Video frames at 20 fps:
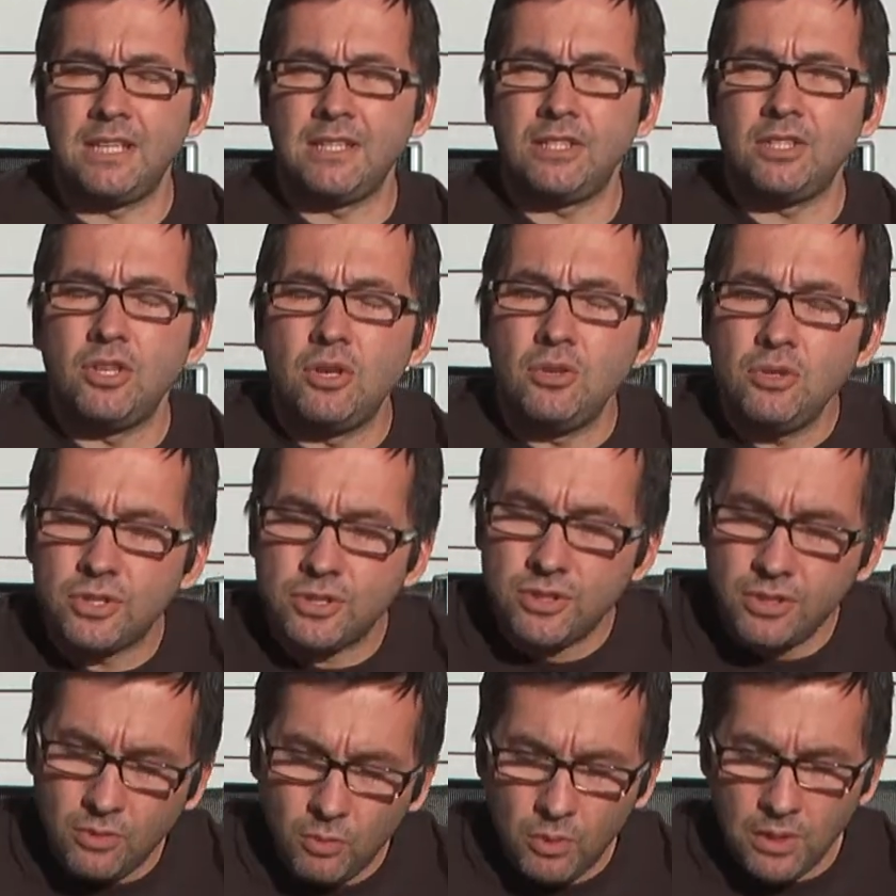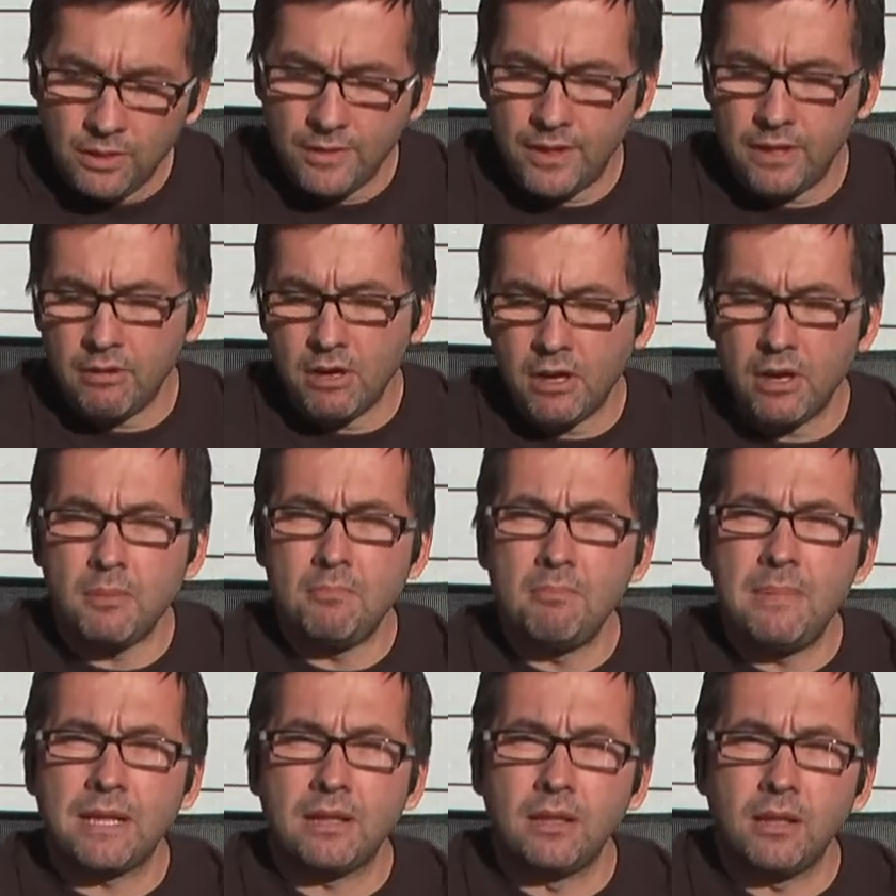It used to... Well, there
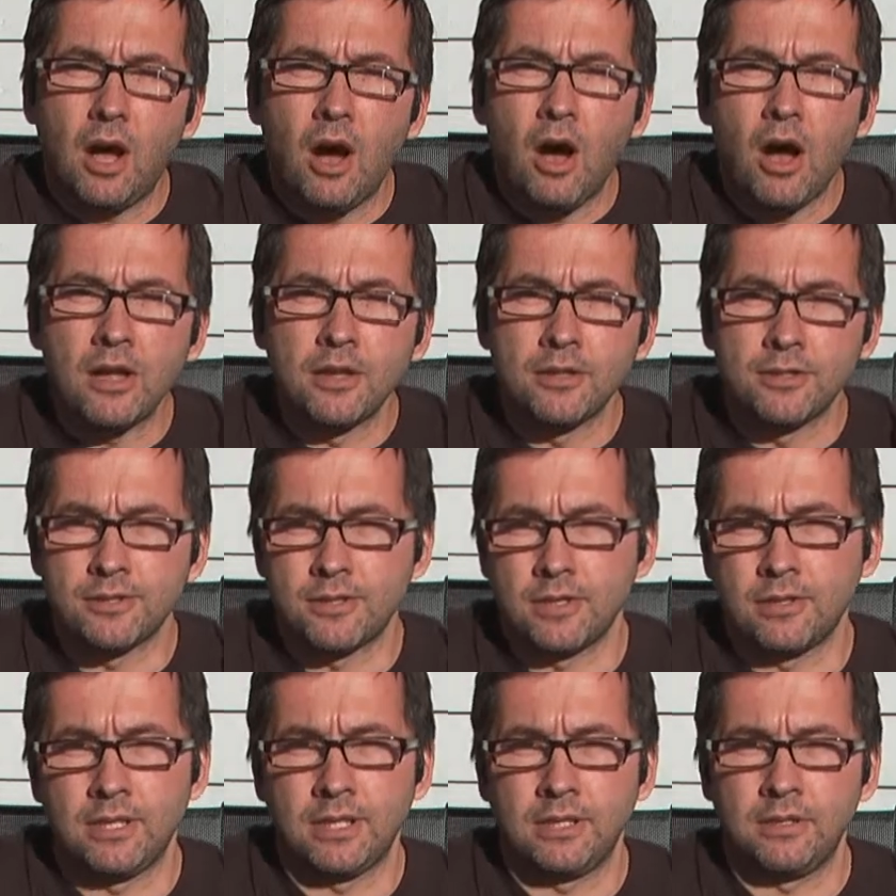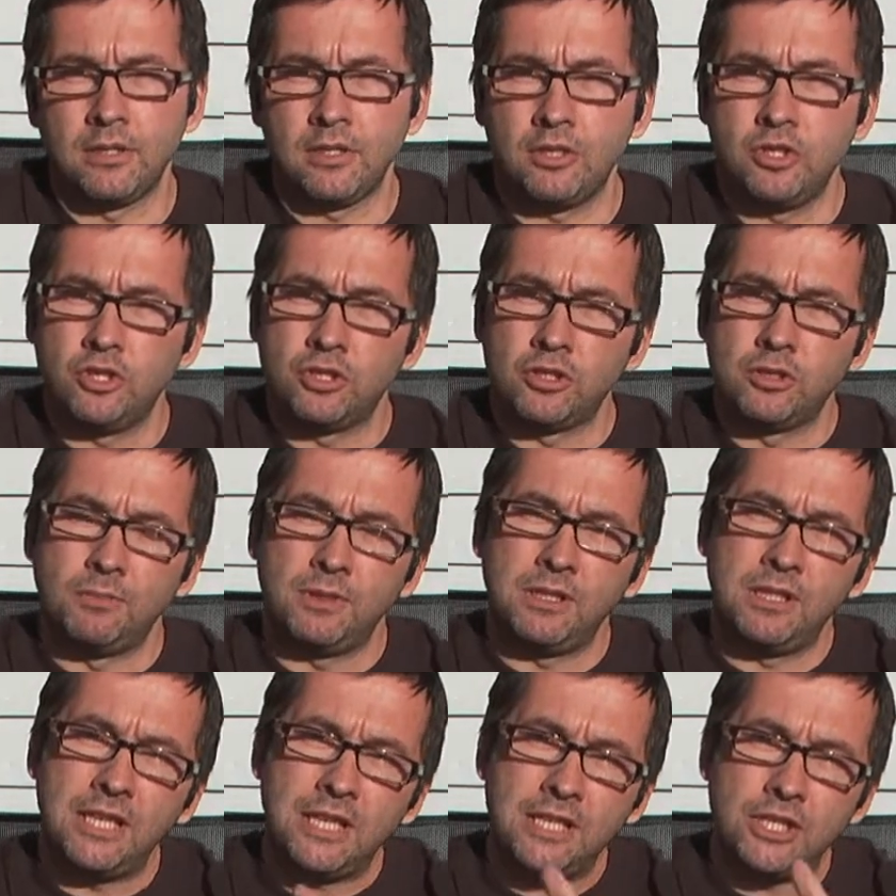are metal ions, I think, that used
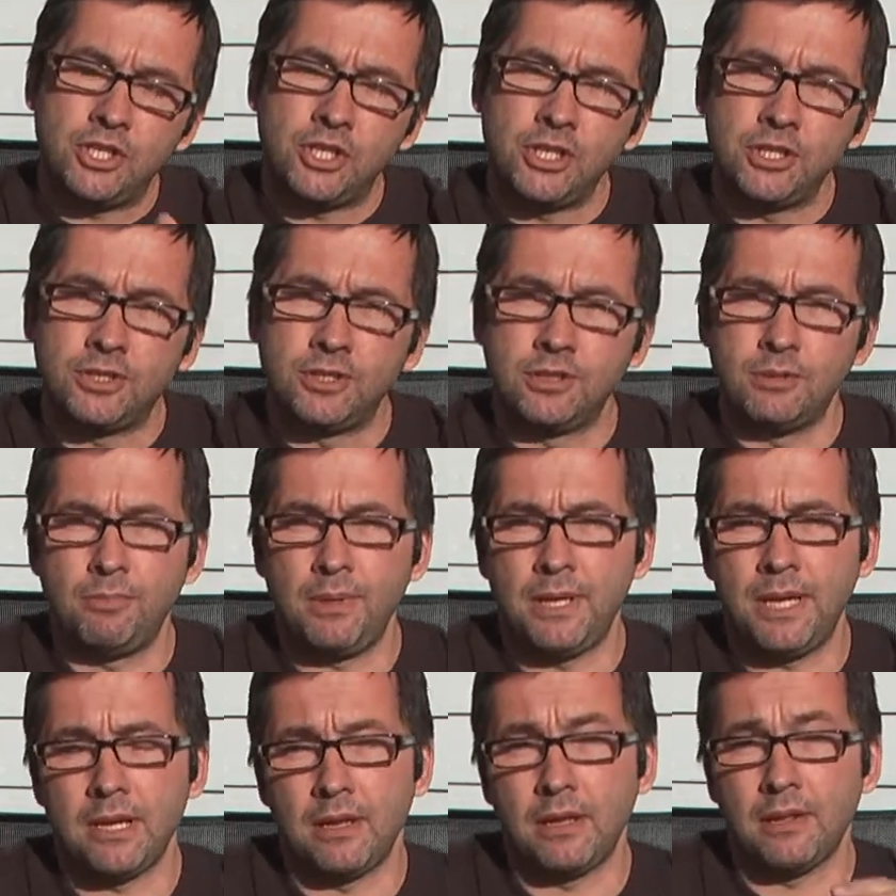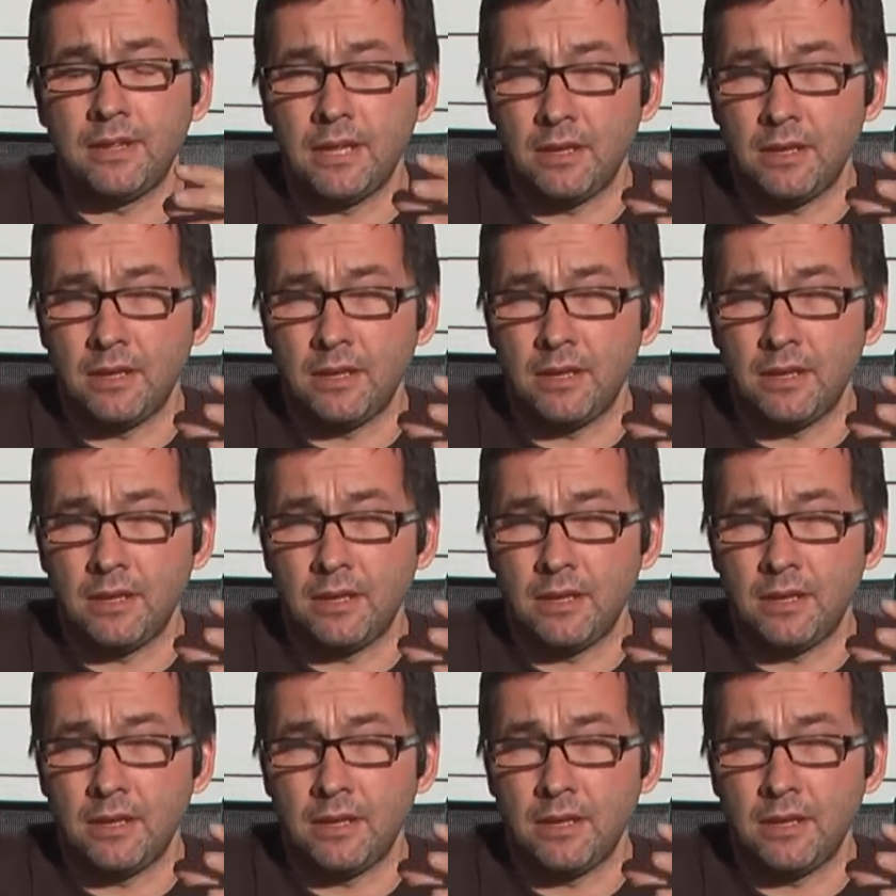to leach into the beer.